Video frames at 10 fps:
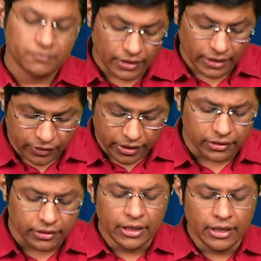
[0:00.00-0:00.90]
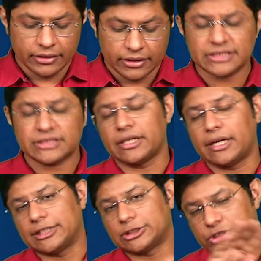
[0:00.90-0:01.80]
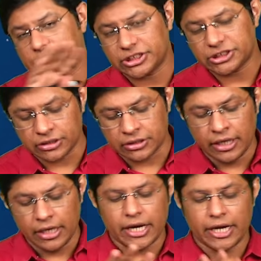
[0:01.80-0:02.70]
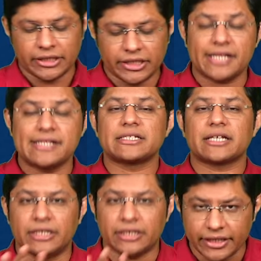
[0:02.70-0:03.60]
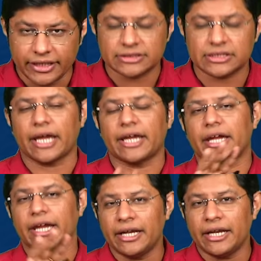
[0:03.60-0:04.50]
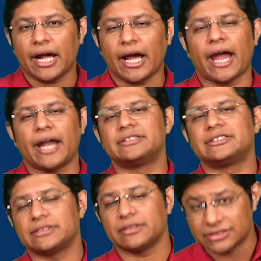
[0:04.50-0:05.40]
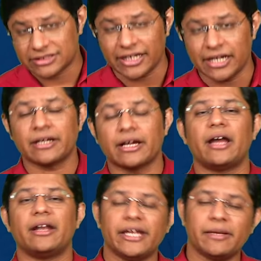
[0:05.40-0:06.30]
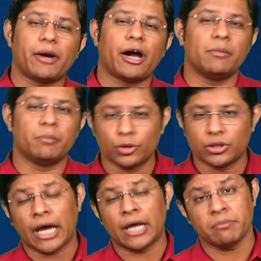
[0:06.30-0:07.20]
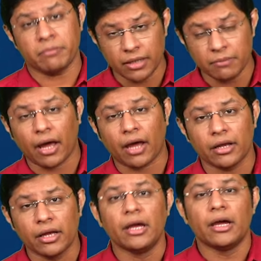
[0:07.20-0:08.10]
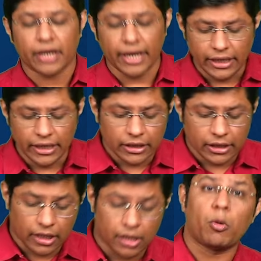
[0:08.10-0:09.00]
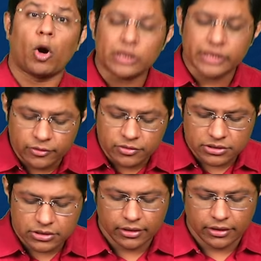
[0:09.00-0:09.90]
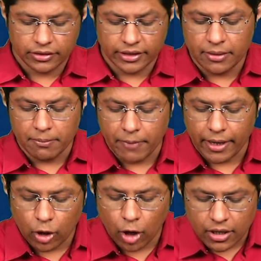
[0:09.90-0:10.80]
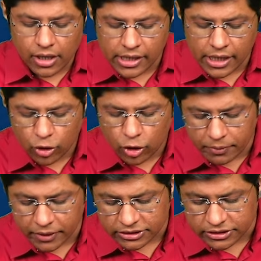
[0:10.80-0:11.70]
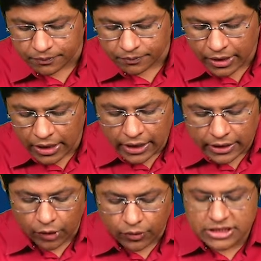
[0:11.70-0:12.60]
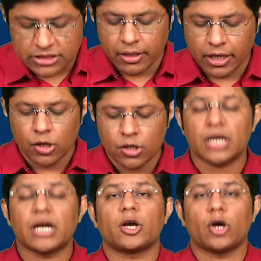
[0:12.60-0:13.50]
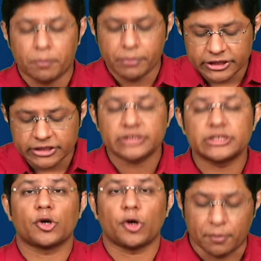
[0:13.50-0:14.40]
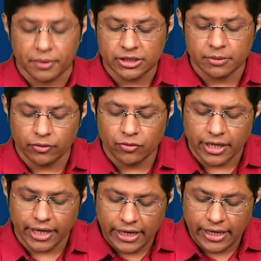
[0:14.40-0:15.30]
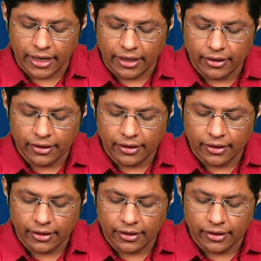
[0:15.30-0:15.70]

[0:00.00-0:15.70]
Now, here, this association entails countries like India and Sri Lanka, Nepal, Bhutan, Myanmar, right? Maldives, then Mekong Ganga Cooperation. Now, this Mekong Ganga Cooperation is a cooperation between India